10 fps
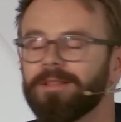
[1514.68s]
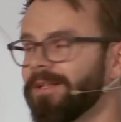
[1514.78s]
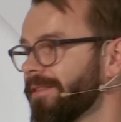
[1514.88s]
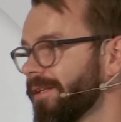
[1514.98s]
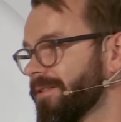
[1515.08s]

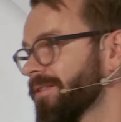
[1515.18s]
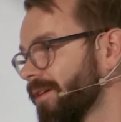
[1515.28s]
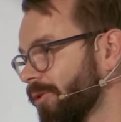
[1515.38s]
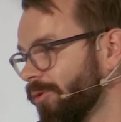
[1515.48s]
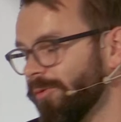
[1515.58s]
not that
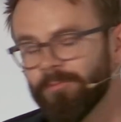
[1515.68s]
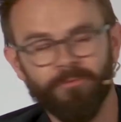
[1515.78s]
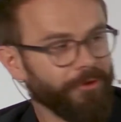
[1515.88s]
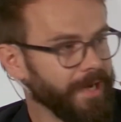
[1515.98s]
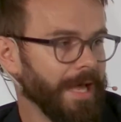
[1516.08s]
just are cool
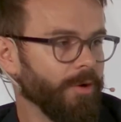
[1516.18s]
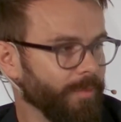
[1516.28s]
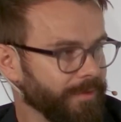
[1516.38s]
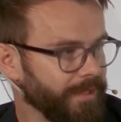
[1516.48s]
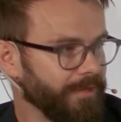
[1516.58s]
for
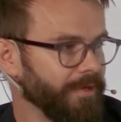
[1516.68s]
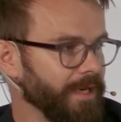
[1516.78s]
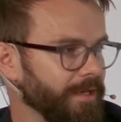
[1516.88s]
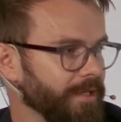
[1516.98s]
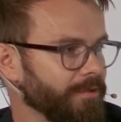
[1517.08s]
now, but they
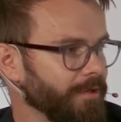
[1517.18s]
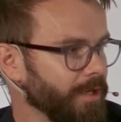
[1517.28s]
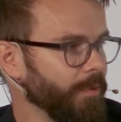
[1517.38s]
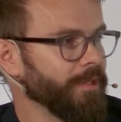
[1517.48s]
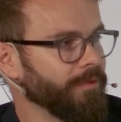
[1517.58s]
really need to
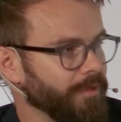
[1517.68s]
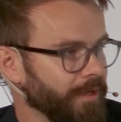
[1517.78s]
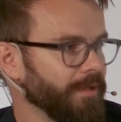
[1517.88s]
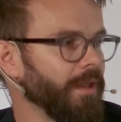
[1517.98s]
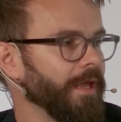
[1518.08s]
go into the
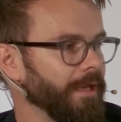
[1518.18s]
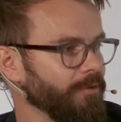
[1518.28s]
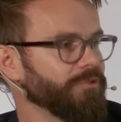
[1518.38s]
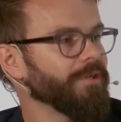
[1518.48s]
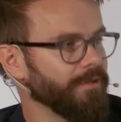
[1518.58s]
underlying
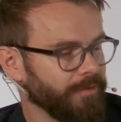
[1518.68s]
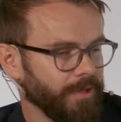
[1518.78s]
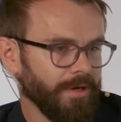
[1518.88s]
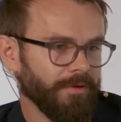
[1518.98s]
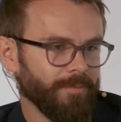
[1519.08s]
logic of
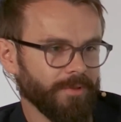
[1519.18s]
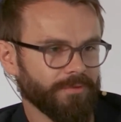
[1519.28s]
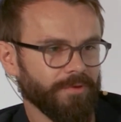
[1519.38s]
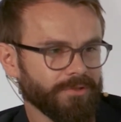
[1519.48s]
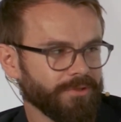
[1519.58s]
how
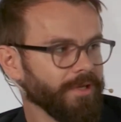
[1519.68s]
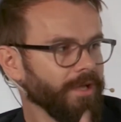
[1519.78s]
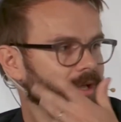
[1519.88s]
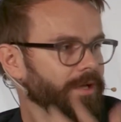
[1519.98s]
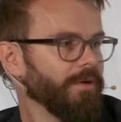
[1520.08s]
governments function,
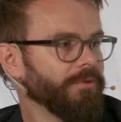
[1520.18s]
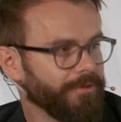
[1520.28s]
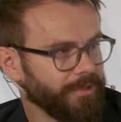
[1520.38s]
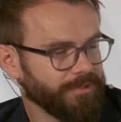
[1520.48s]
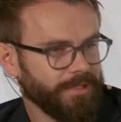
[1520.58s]
how
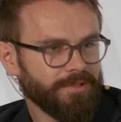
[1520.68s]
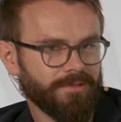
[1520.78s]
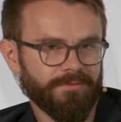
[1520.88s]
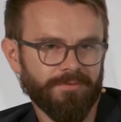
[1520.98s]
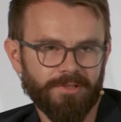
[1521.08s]
the
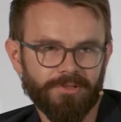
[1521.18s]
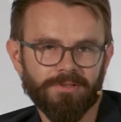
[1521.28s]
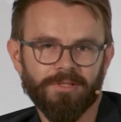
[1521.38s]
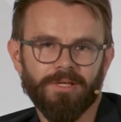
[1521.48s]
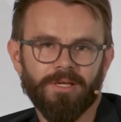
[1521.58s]
organizations
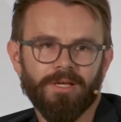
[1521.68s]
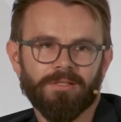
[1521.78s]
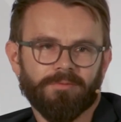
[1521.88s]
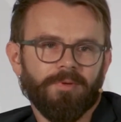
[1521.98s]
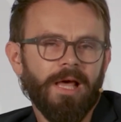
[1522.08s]
function.
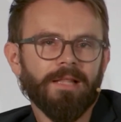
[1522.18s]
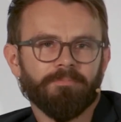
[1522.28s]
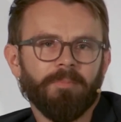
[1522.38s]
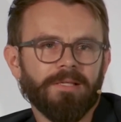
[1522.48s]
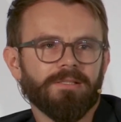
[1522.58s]
So we
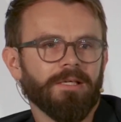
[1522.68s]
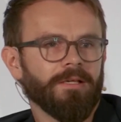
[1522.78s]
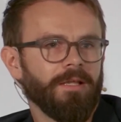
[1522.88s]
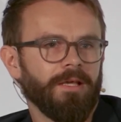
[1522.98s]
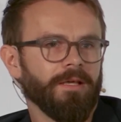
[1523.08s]
had
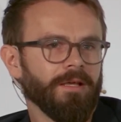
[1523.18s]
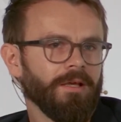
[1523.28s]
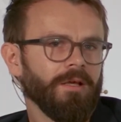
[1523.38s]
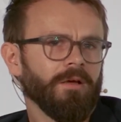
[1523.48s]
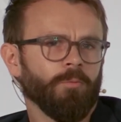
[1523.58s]
basically,
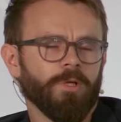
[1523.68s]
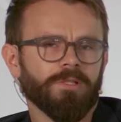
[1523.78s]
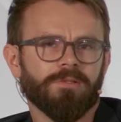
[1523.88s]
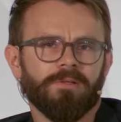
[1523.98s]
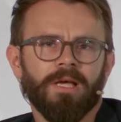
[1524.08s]

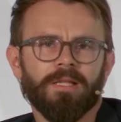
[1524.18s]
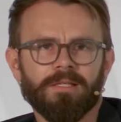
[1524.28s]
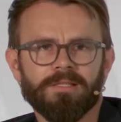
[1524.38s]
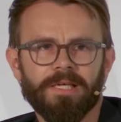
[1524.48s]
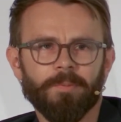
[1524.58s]
once we had
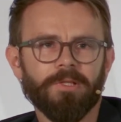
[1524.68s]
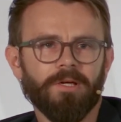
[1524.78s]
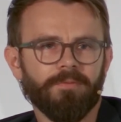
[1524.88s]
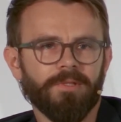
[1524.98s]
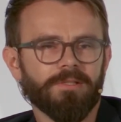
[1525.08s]
a
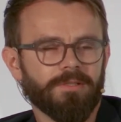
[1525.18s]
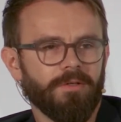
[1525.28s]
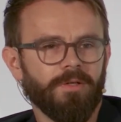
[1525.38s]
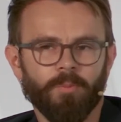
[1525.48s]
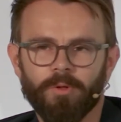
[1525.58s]
seminar with
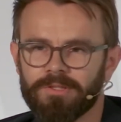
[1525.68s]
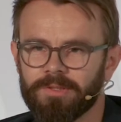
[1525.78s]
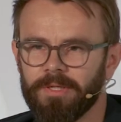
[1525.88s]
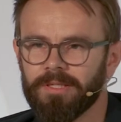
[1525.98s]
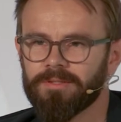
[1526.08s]
Estonian
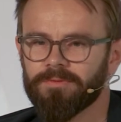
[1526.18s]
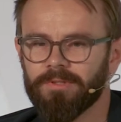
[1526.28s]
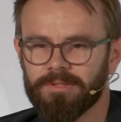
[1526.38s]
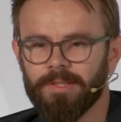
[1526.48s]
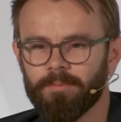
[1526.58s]
policymakers,
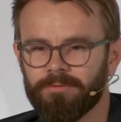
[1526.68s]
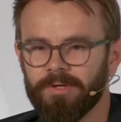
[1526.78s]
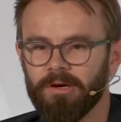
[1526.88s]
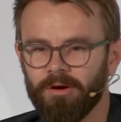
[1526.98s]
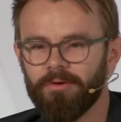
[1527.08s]
for example,
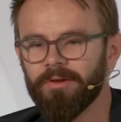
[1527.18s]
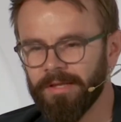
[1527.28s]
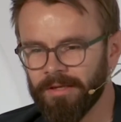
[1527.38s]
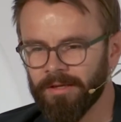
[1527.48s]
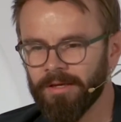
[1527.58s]

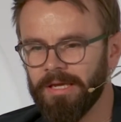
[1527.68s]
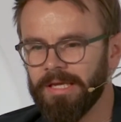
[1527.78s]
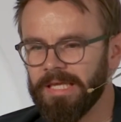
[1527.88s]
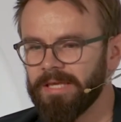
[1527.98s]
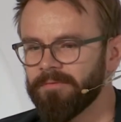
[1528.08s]
regarding
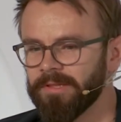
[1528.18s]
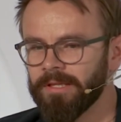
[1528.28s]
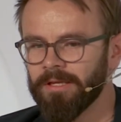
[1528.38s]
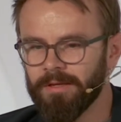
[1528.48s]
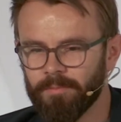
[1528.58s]

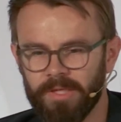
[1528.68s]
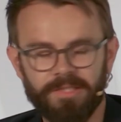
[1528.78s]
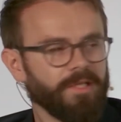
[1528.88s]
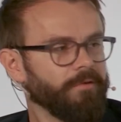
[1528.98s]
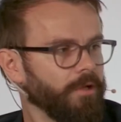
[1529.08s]
even
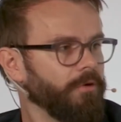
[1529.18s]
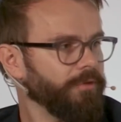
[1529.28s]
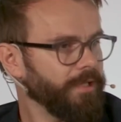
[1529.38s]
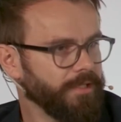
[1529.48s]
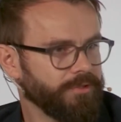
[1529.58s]
ministerial
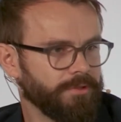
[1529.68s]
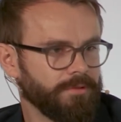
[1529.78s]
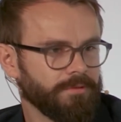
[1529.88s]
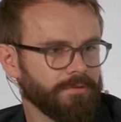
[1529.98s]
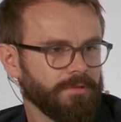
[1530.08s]

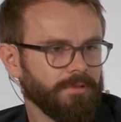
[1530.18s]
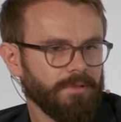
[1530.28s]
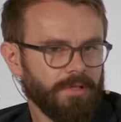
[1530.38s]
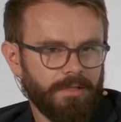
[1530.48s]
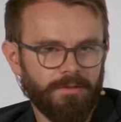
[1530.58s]
coordination.
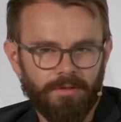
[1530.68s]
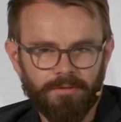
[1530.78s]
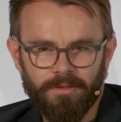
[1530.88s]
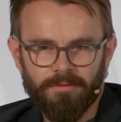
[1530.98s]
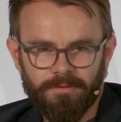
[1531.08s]
And
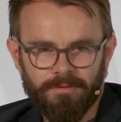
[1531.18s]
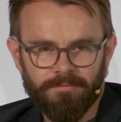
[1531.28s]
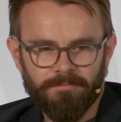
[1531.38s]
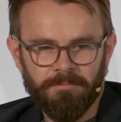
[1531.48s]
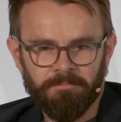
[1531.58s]
the
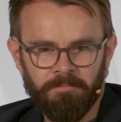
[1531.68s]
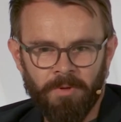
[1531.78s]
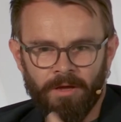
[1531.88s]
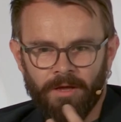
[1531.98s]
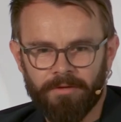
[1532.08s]

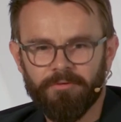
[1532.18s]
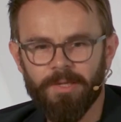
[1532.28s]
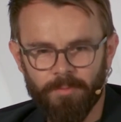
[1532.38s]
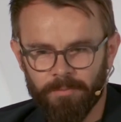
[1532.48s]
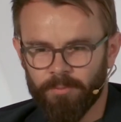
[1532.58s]

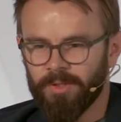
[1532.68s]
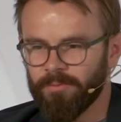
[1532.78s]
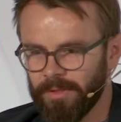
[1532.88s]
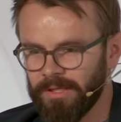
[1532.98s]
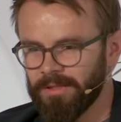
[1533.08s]
agreement
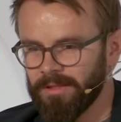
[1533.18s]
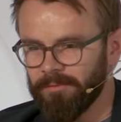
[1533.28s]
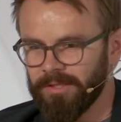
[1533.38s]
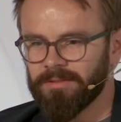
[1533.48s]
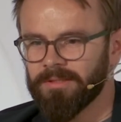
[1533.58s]
between the
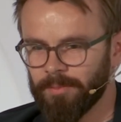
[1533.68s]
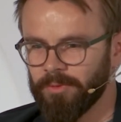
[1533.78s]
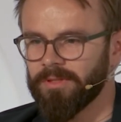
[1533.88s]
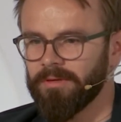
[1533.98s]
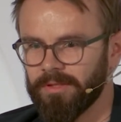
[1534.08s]
Vice
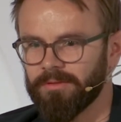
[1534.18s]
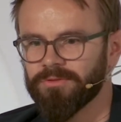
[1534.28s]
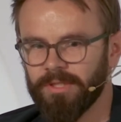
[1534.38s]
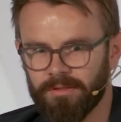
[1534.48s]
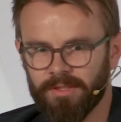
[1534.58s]
Deputy
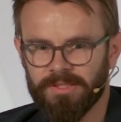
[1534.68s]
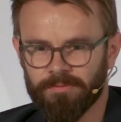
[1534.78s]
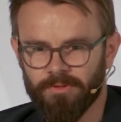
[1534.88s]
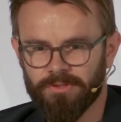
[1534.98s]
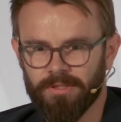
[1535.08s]
Director
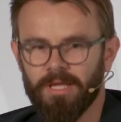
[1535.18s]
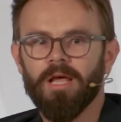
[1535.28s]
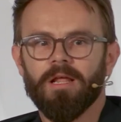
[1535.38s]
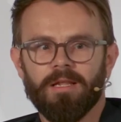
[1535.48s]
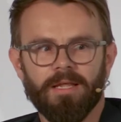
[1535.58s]
Generals was that
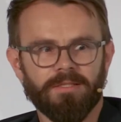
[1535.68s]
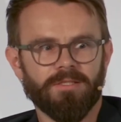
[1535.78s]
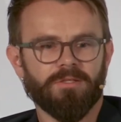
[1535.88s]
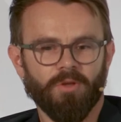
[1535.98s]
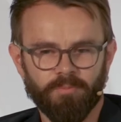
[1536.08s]

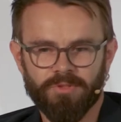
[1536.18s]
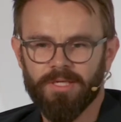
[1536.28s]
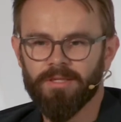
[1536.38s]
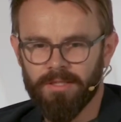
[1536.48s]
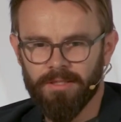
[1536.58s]
let's stop
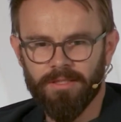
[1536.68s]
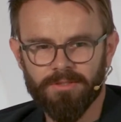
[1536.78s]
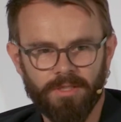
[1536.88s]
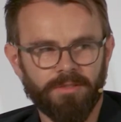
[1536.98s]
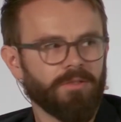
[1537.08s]
sending
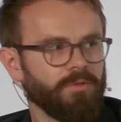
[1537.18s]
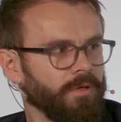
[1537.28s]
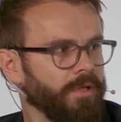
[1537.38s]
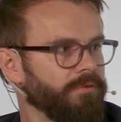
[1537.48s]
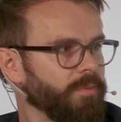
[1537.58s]
each other
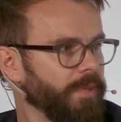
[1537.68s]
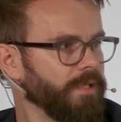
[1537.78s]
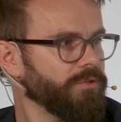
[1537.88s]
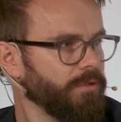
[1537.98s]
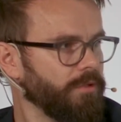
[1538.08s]

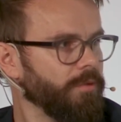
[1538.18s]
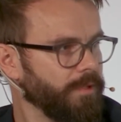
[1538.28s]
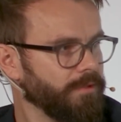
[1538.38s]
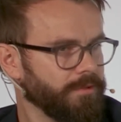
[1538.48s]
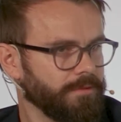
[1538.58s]
200-page
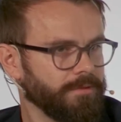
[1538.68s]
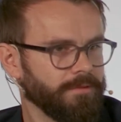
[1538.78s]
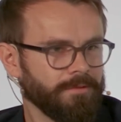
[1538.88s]
documents.